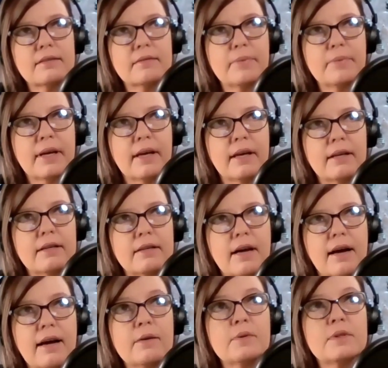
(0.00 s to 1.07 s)
but
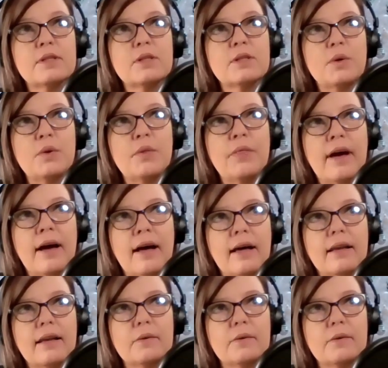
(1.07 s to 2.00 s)
I was told that